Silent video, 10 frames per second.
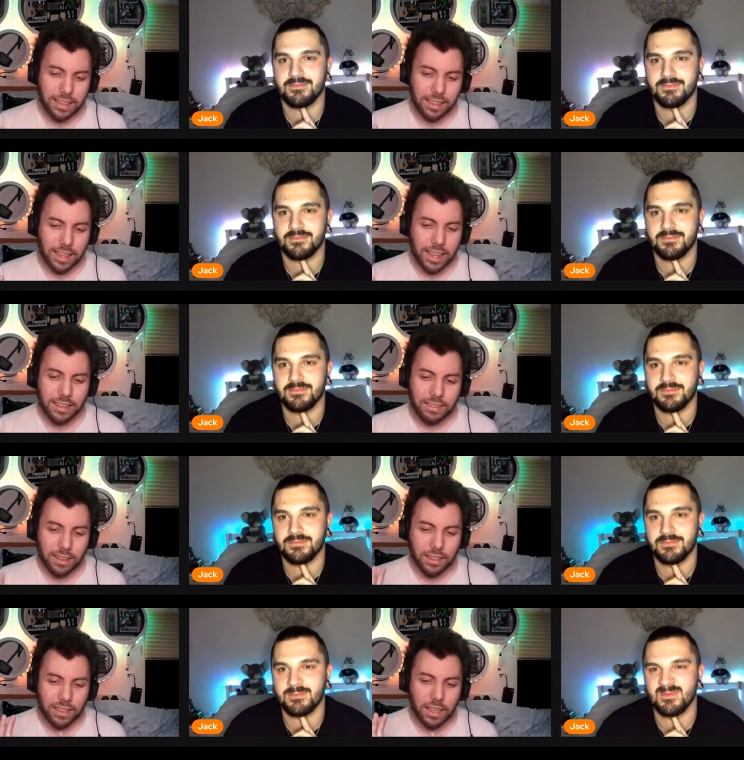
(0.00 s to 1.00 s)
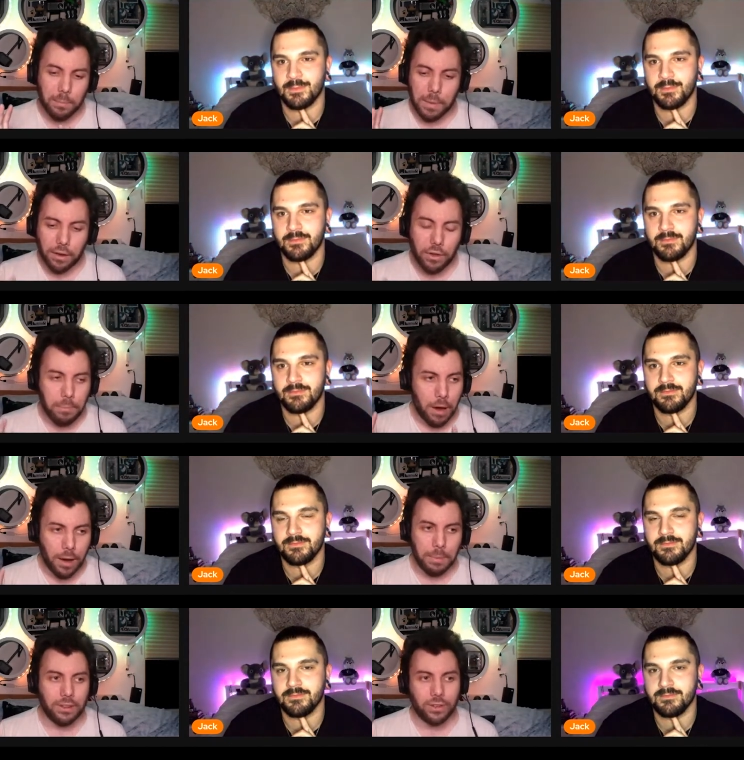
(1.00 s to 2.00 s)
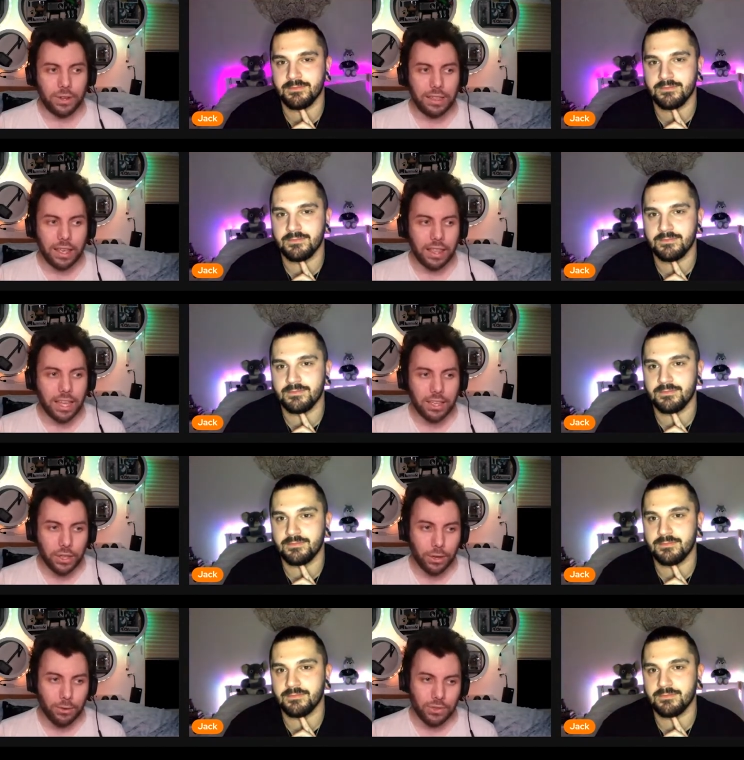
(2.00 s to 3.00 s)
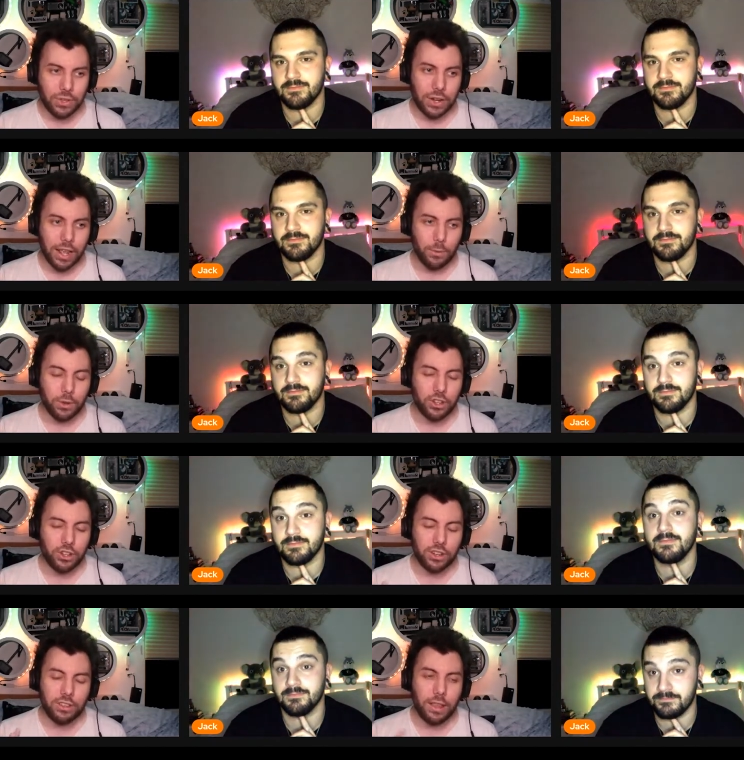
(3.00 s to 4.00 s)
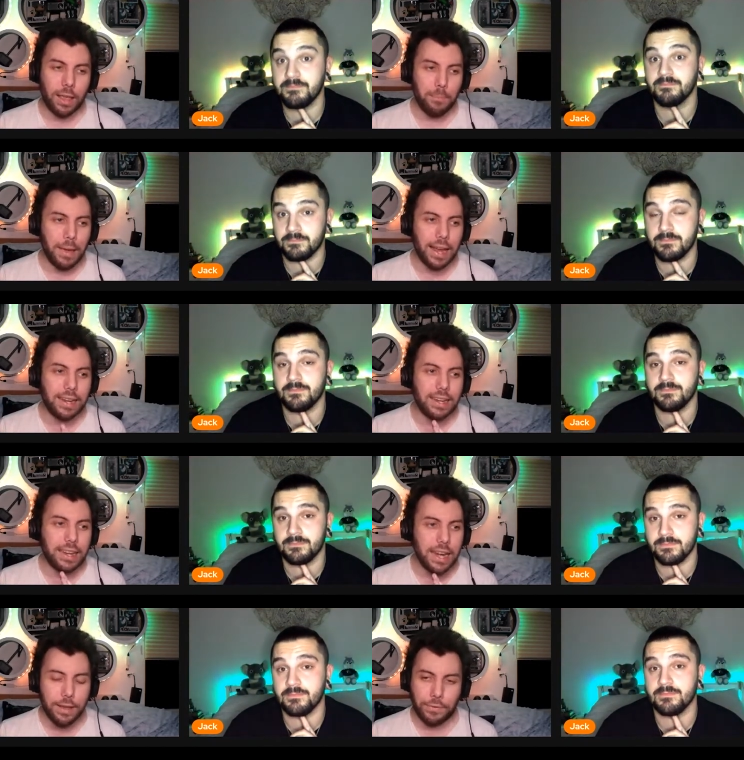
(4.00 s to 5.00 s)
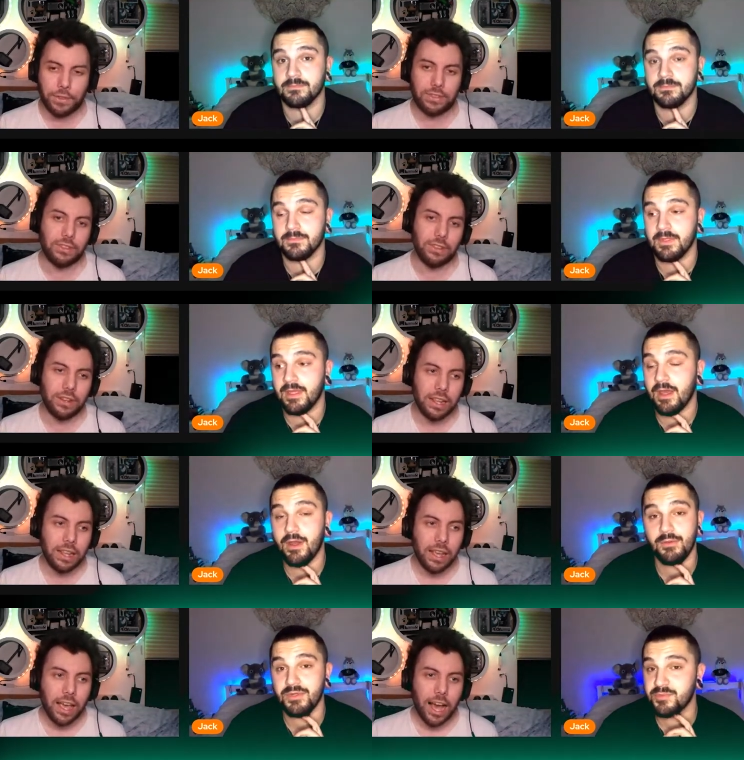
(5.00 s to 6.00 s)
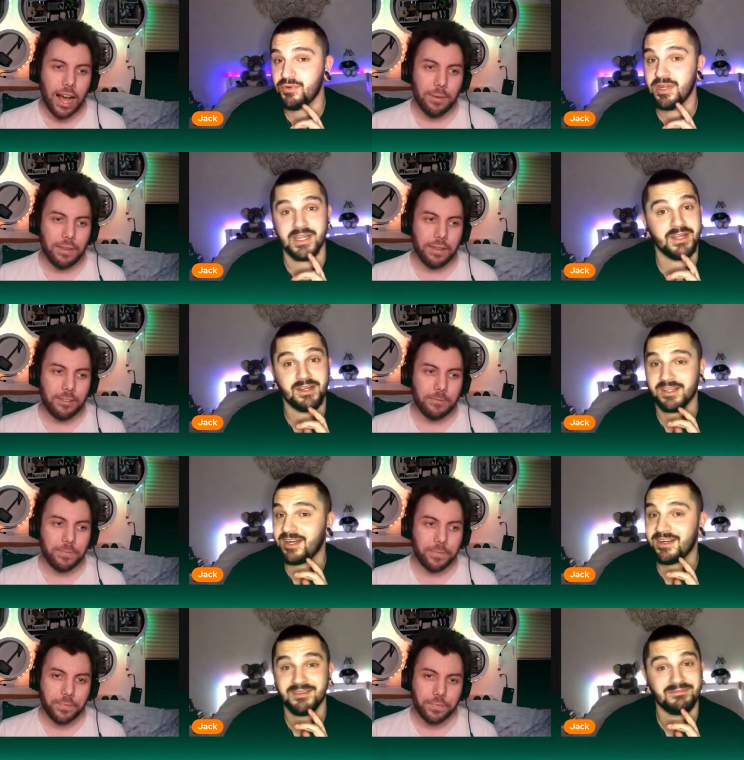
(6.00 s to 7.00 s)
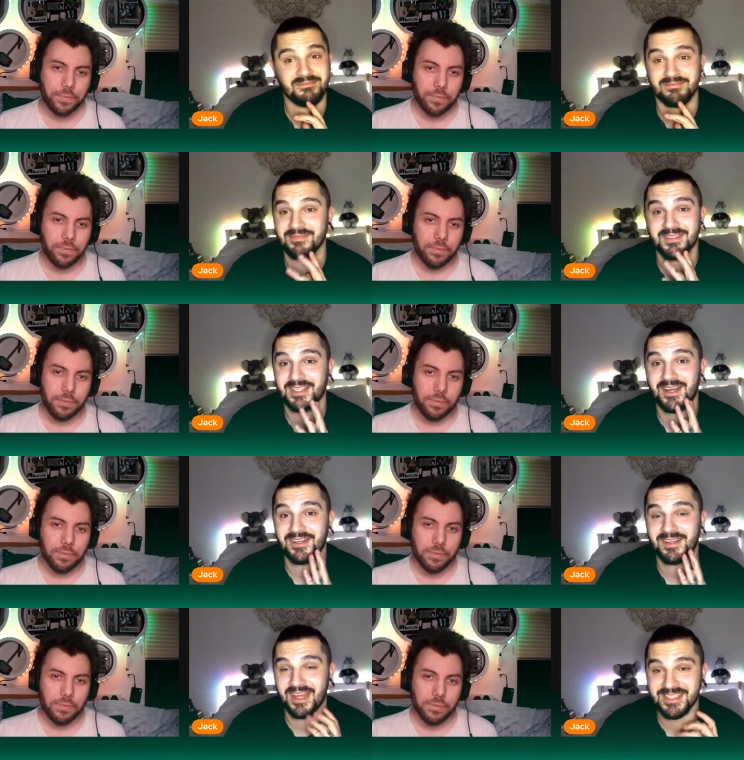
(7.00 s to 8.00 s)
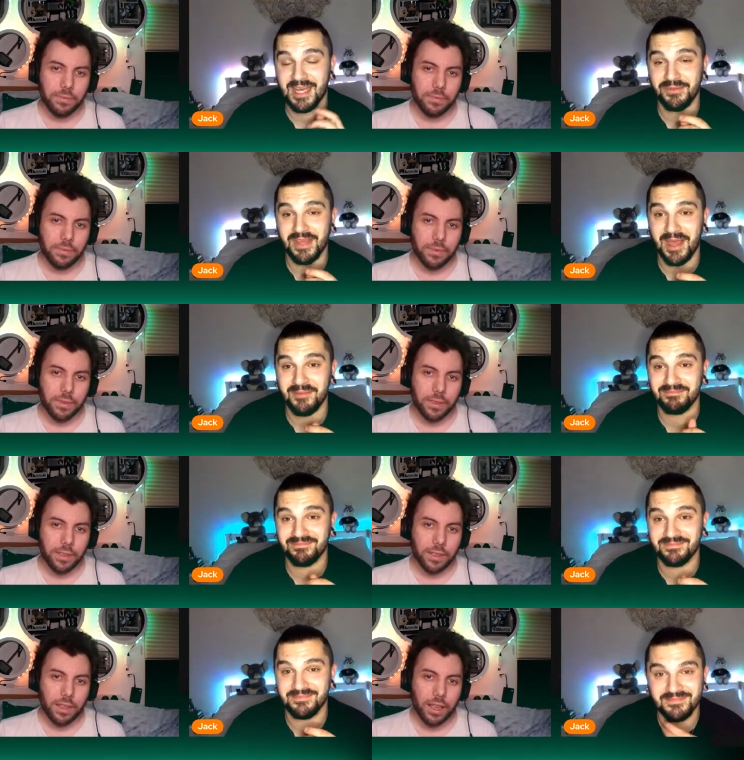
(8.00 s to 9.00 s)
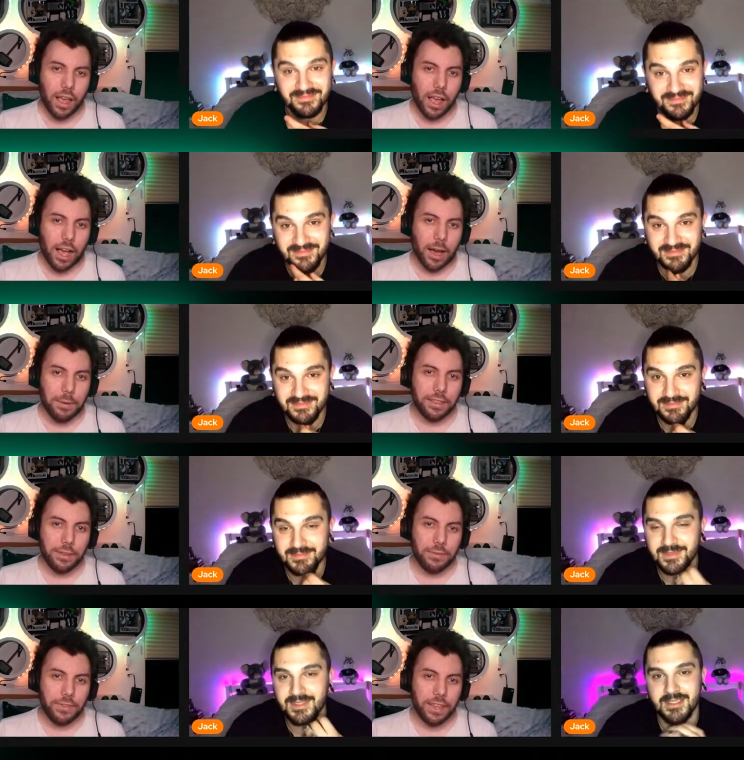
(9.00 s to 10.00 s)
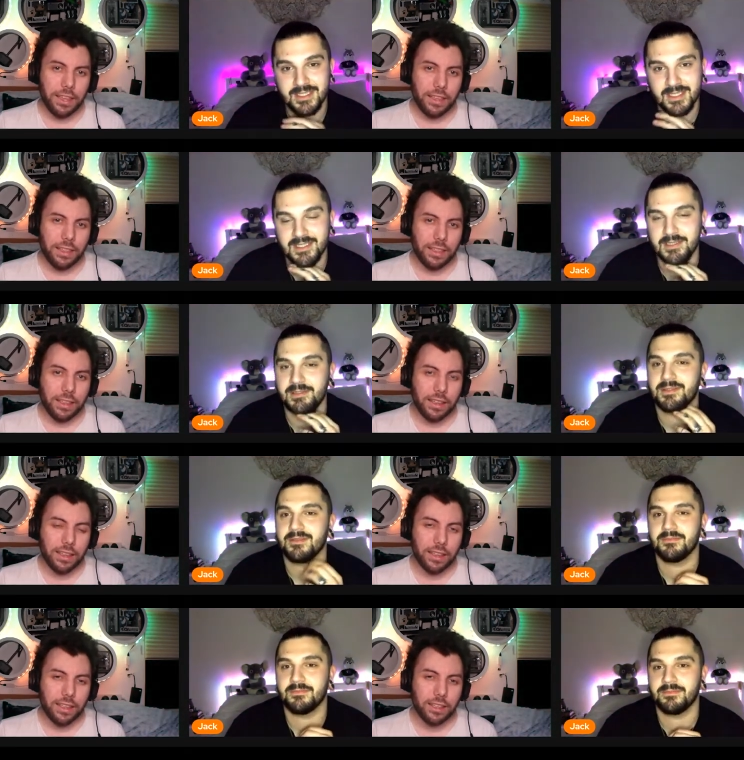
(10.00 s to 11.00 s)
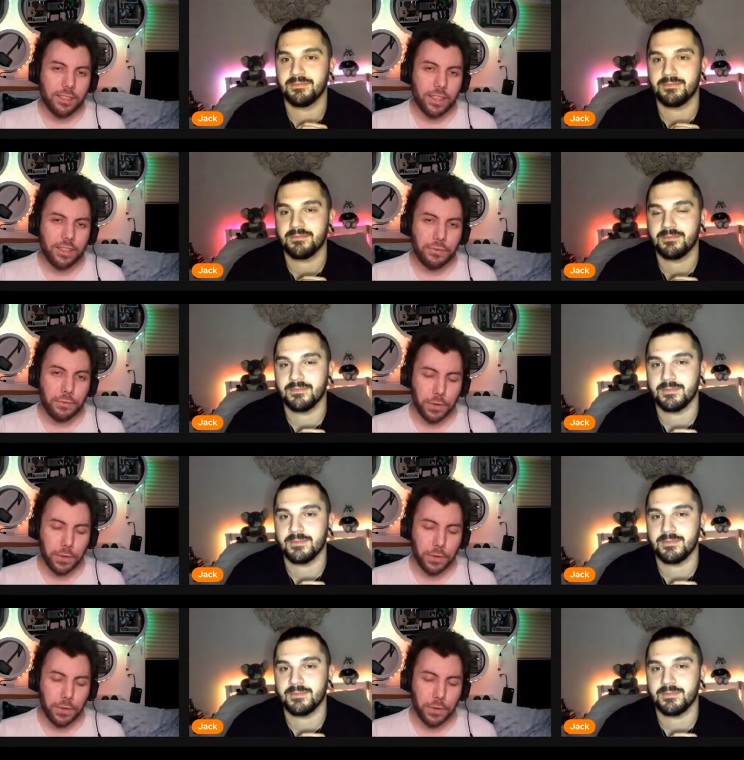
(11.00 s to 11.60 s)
Speaker 1: is like the amount of puppetry that they used in it was just magnificent.
Speaker 2: Oh, it was uh, brilliant. I can't, I can't like doubt that. I mean,
Speaker 1: the thing, there's a few